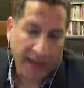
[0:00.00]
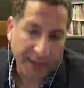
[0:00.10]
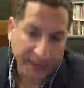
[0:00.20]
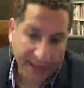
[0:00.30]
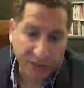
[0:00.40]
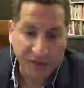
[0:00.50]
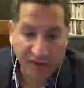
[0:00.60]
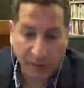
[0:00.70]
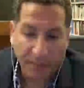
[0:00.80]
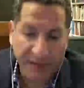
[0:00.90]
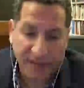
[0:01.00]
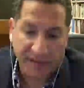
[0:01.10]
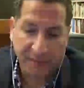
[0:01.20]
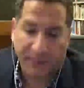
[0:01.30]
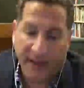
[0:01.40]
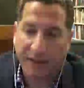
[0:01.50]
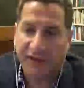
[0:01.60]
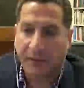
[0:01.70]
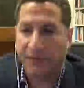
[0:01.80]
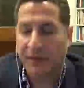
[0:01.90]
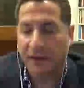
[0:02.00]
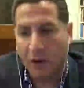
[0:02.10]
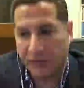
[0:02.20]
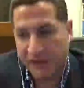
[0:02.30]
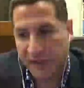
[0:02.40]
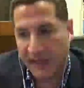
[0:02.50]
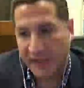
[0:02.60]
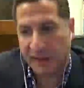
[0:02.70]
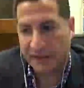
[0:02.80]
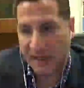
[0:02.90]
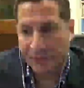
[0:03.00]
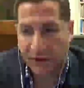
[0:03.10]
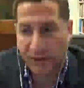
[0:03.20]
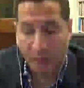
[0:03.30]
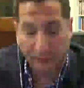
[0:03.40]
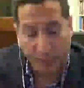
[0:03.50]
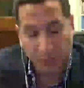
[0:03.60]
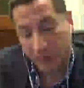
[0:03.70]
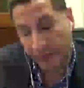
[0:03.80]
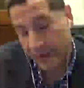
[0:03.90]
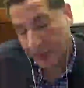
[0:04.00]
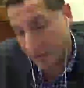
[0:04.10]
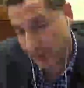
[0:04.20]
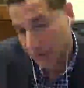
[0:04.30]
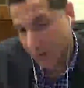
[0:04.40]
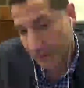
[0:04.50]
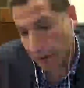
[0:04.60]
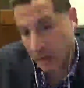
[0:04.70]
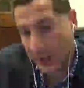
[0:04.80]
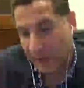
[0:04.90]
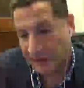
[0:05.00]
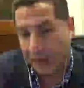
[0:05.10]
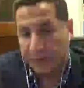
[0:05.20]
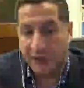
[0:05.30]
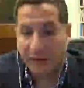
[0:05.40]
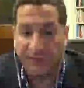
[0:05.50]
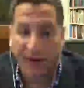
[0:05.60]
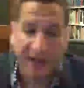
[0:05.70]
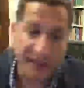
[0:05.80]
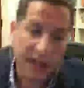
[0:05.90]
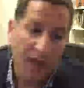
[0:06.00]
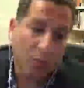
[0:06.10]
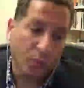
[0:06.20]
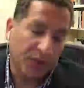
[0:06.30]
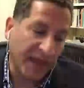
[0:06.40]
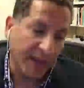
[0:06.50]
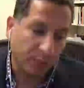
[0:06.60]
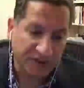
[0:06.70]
And again, so some of this is about some of the Gulf states attempting to improve their image, attempting to find what they will